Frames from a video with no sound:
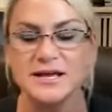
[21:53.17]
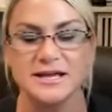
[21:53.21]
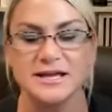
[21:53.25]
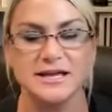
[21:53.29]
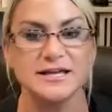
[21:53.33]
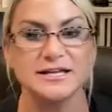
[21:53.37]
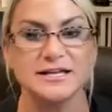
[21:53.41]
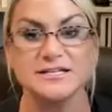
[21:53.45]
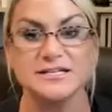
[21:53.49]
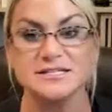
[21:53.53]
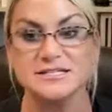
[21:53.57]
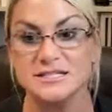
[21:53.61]

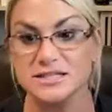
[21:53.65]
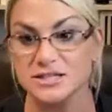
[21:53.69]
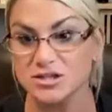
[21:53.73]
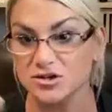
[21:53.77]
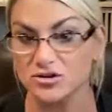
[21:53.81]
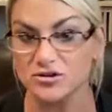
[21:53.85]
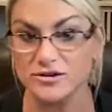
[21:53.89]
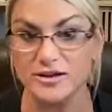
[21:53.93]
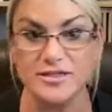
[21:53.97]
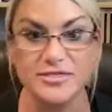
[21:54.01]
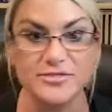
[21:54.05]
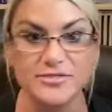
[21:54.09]
It is
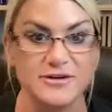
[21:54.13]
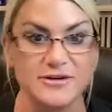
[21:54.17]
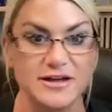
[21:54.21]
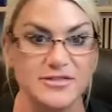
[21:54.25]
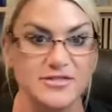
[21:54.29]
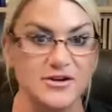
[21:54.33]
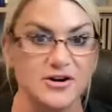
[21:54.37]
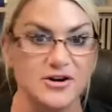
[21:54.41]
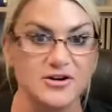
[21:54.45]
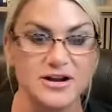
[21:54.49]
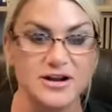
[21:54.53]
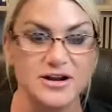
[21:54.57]
literally
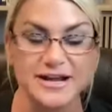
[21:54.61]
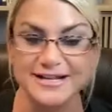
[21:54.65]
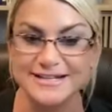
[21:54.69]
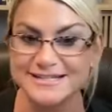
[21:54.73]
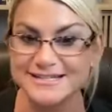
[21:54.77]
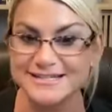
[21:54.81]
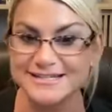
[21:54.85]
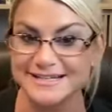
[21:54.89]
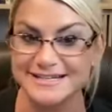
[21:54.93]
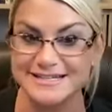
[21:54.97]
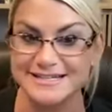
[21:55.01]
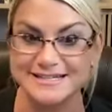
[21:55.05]
330 and
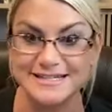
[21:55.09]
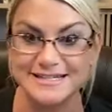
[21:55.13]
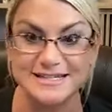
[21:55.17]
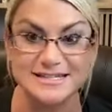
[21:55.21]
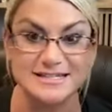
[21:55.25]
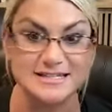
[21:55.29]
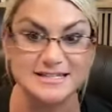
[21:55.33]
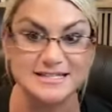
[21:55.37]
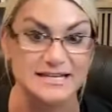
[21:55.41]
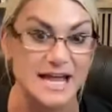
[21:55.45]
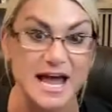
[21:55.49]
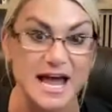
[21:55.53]

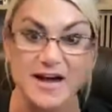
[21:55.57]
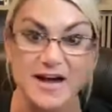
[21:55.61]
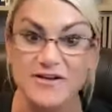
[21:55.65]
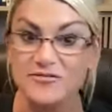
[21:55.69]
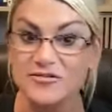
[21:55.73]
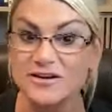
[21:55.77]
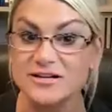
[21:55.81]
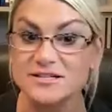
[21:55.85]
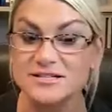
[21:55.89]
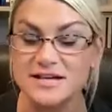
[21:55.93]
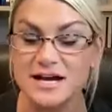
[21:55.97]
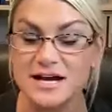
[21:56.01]
660.
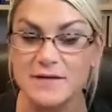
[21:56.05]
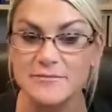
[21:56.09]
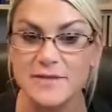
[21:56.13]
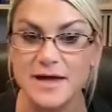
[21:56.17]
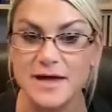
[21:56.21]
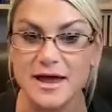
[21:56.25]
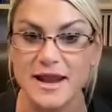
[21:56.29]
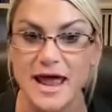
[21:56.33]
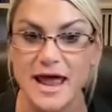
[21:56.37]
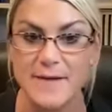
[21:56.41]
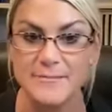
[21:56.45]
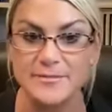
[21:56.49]
Every time
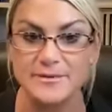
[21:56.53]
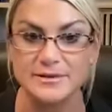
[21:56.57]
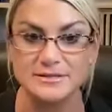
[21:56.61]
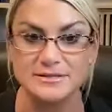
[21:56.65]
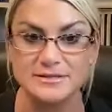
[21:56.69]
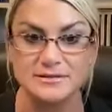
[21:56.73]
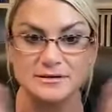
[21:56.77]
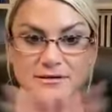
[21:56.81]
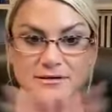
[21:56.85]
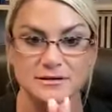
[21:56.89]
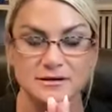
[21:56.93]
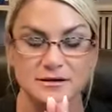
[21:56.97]
that
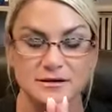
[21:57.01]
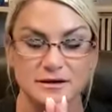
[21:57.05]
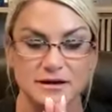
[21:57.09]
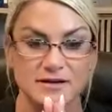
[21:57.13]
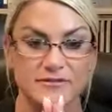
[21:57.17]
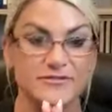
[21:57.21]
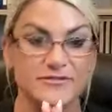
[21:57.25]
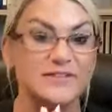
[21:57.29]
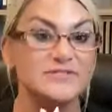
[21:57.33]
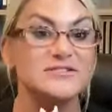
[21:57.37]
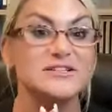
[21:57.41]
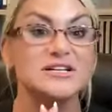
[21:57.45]
happens,
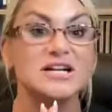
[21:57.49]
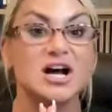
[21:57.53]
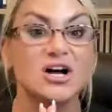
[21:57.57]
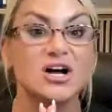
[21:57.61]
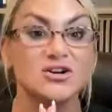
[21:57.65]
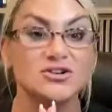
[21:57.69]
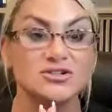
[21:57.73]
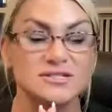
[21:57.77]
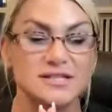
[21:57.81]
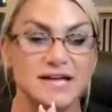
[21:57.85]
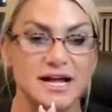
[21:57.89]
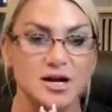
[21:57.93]

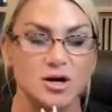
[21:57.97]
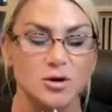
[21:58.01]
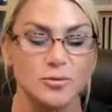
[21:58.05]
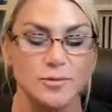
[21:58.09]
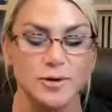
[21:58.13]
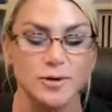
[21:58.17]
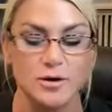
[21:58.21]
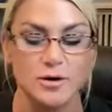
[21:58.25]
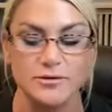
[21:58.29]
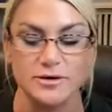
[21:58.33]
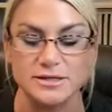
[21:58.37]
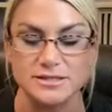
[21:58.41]
$50 cycle
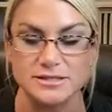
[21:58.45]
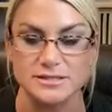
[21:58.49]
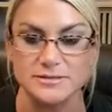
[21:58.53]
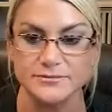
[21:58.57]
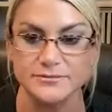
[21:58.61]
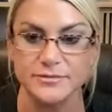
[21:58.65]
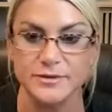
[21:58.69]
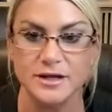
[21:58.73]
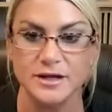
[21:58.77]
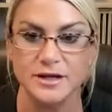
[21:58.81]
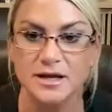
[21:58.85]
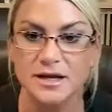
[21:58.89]
bonus.
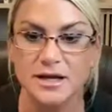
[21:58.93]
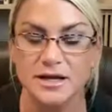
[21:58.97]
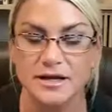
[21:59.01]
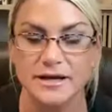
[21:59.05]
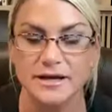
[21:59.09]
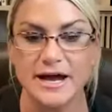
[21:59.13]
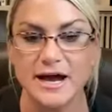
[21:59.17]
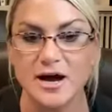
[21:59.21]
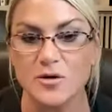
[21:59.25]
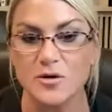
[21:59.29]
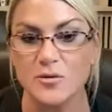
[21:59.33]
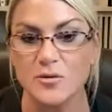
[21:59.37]

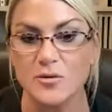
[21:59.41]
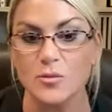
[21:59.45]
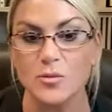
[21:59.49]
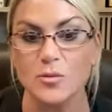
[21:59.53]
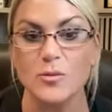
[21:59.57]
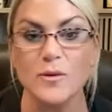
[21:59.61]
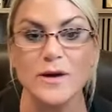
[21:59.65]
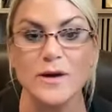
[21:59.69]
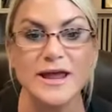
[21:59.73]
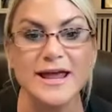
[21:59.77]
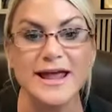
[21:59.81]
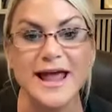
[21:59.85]
Now,
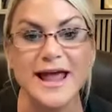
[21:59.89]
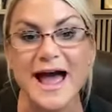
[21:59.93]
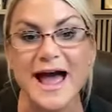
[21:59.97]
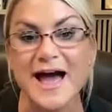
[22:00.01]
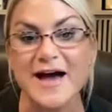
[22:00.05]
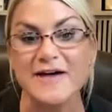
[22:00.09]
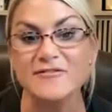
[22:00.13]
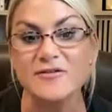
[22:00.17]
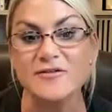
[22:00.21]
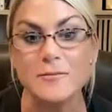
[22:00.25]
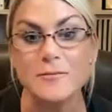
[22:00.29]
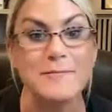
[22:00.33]
we
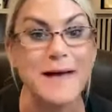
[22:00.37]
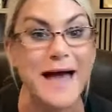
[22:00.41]
have